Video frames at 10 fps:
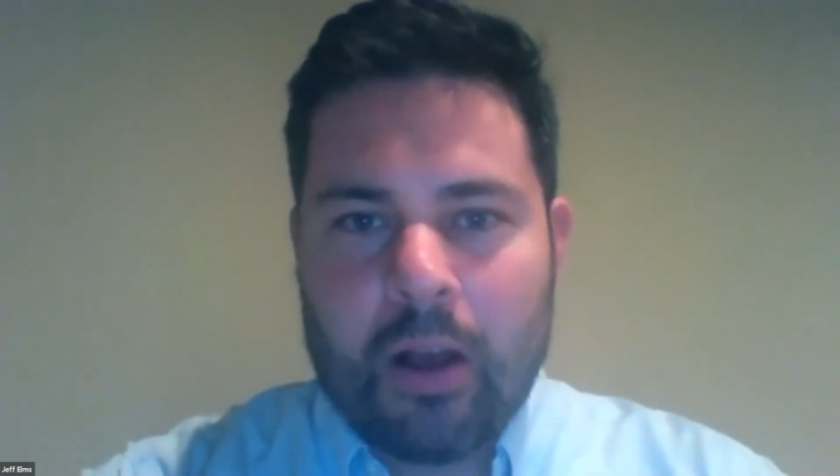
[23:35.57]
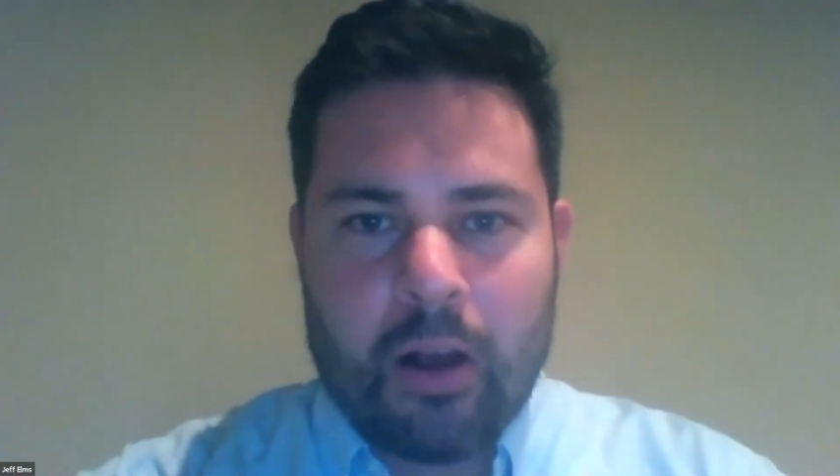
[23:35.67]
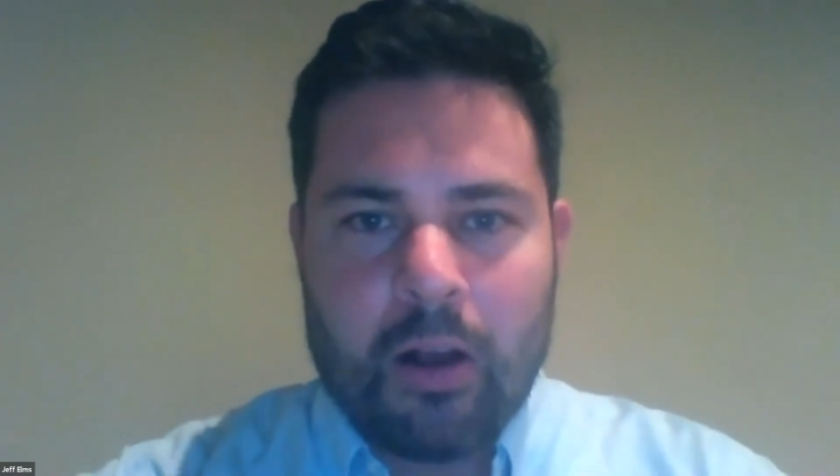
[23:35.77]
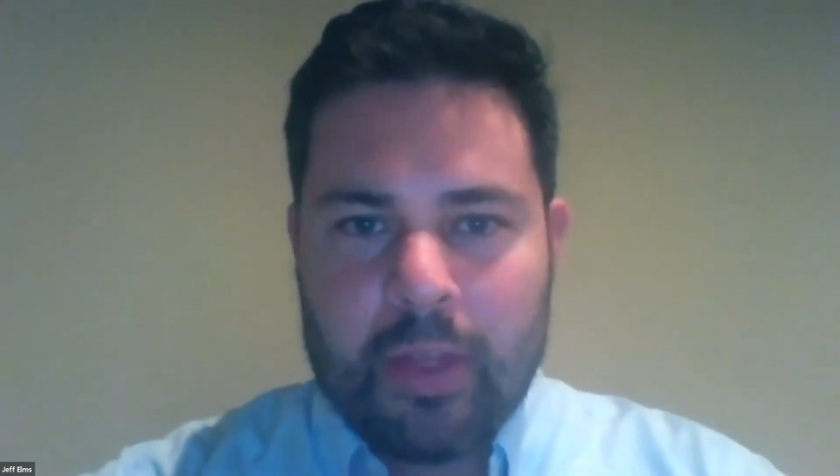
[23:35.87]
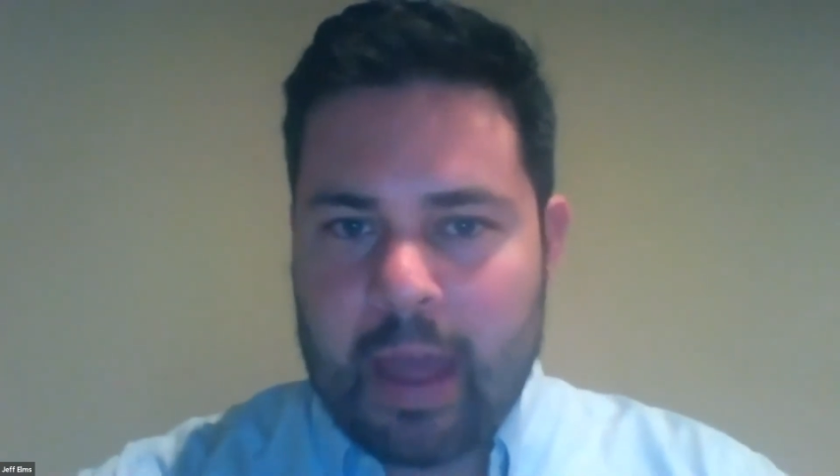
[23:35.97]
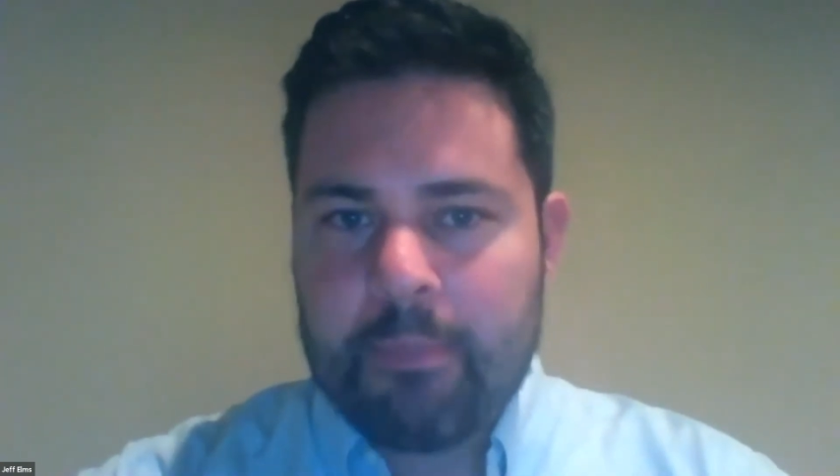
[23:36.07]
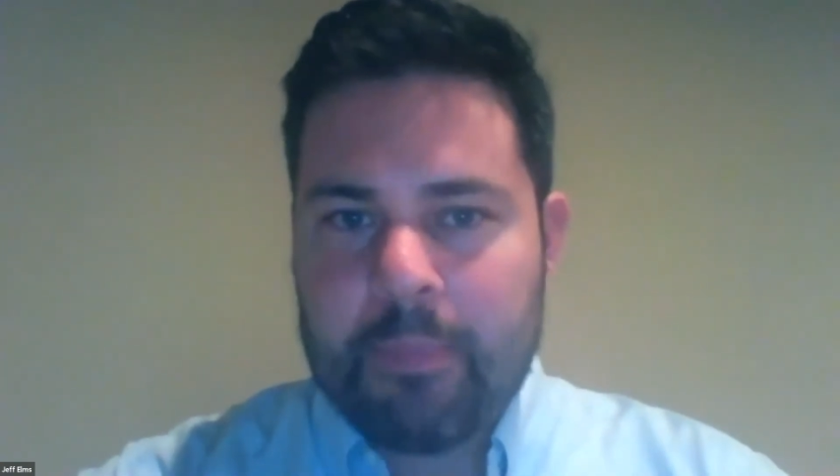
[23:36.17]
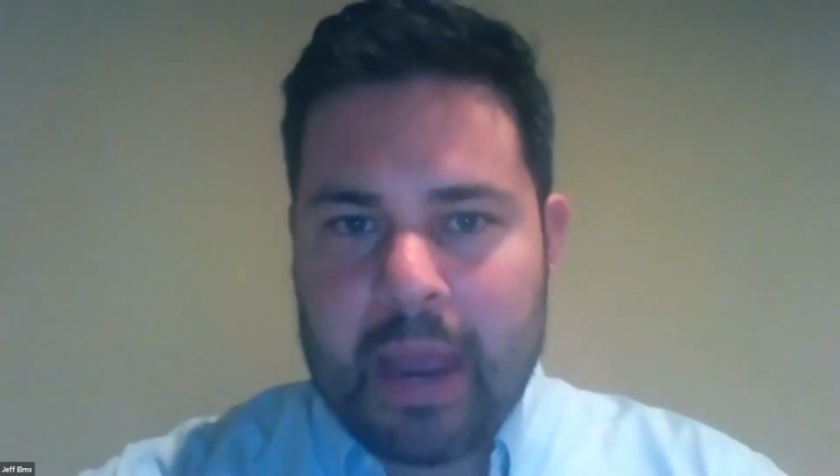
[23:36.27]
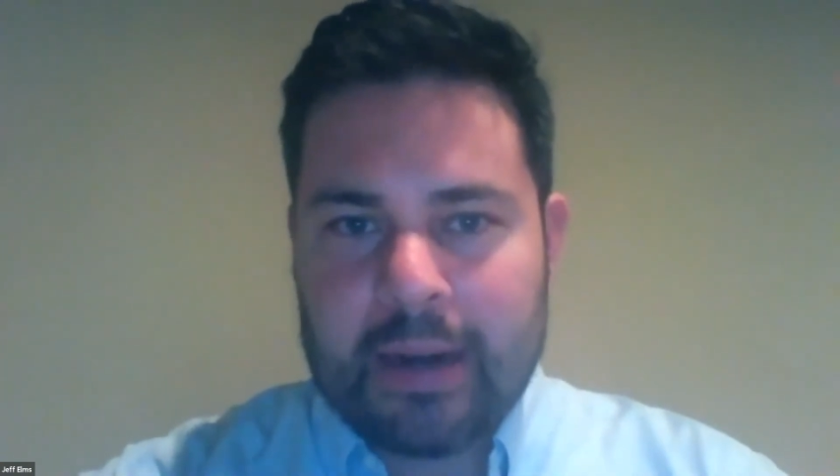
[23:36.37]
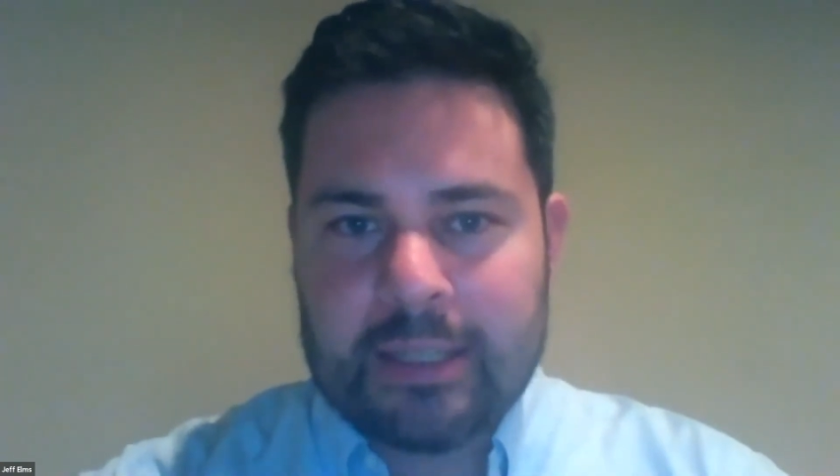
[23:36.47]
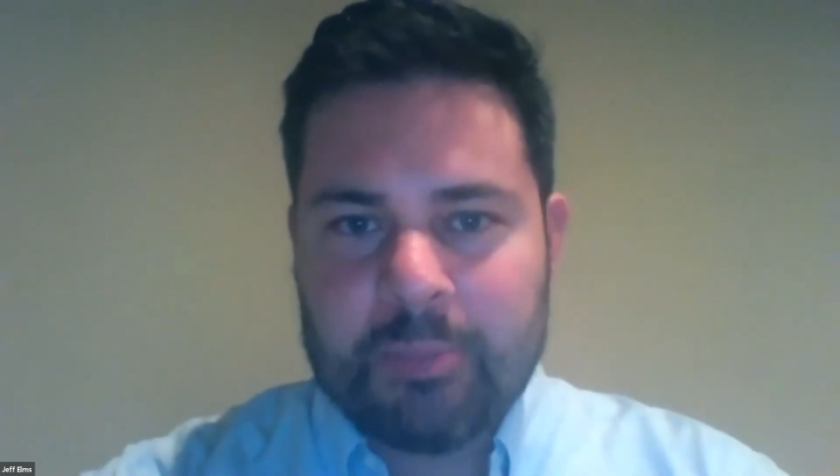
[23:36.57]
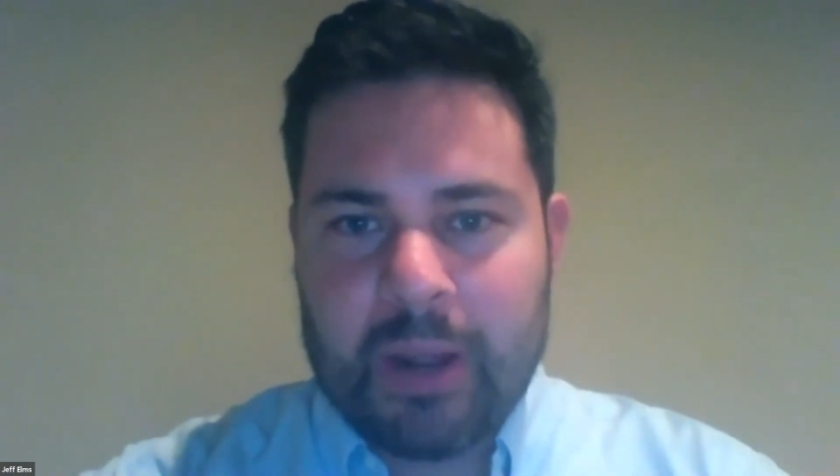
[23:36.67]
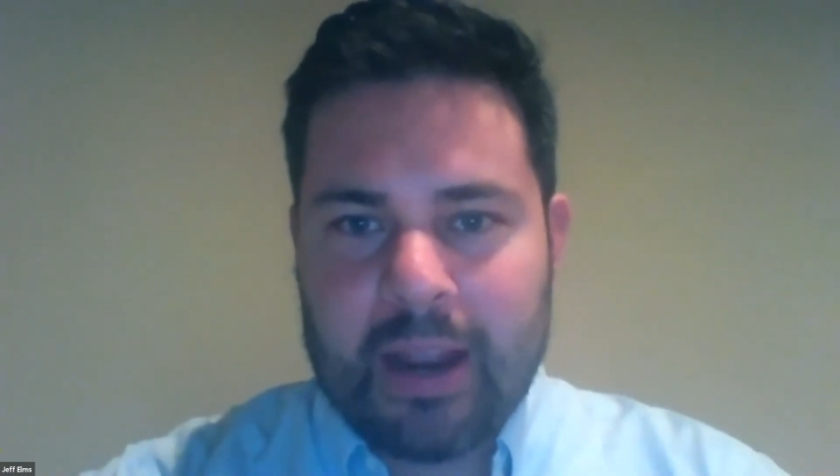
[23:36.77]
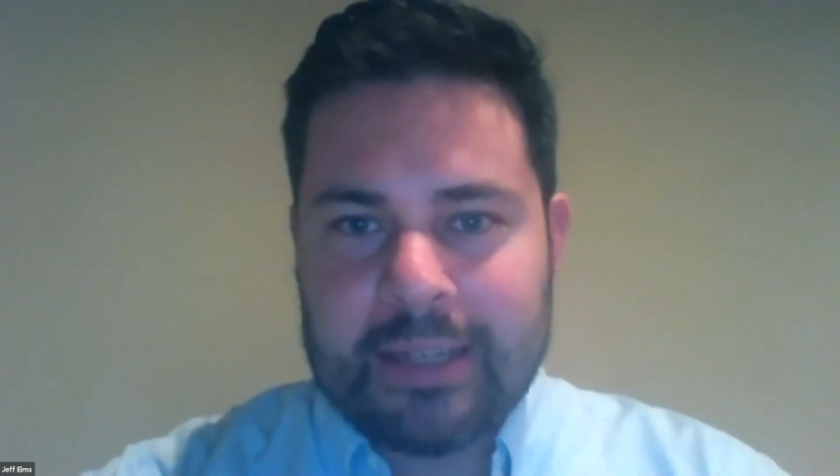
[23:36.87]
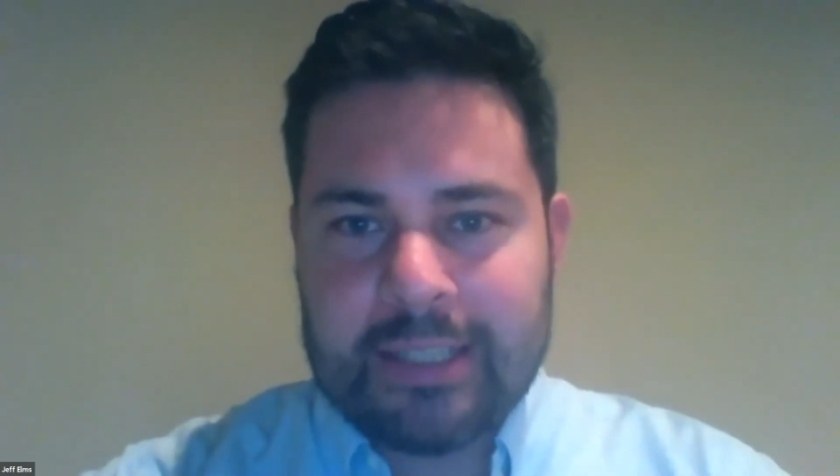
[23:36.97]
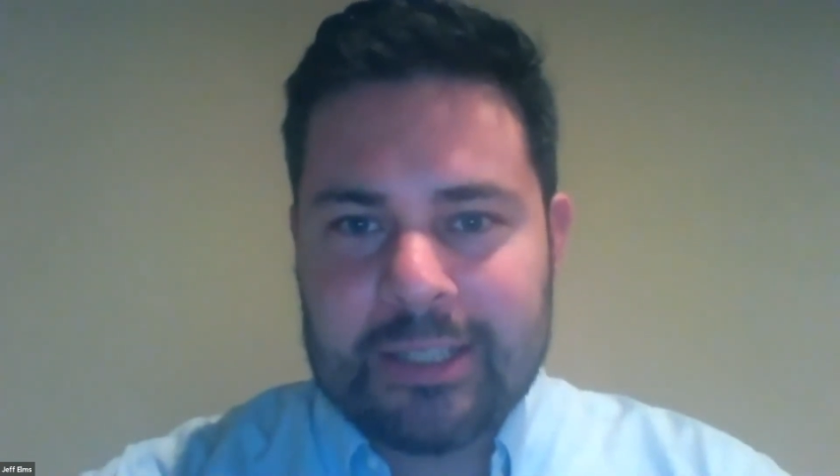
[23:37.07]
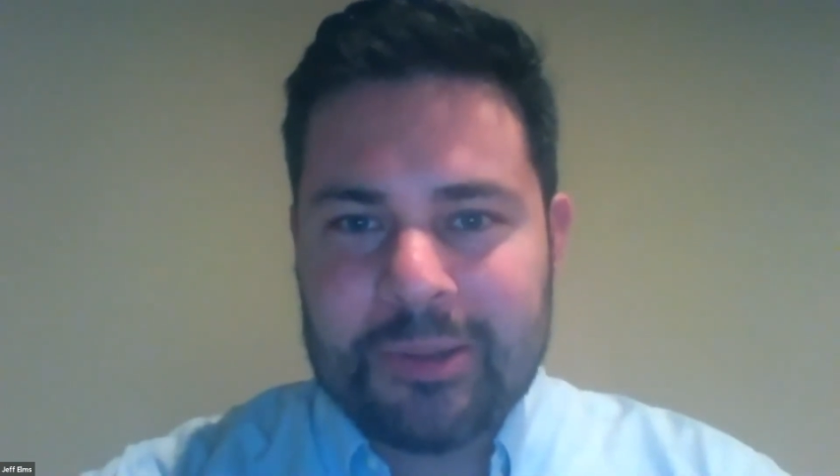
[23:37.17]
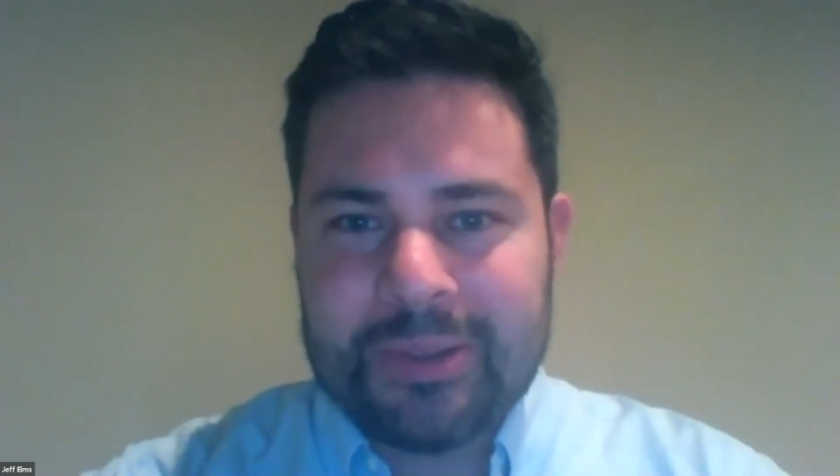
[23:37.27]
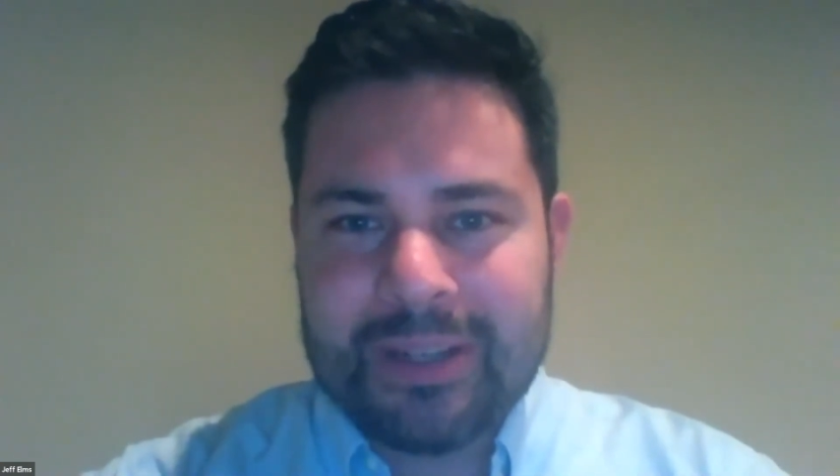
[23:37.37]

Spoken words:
all that bad is behind you,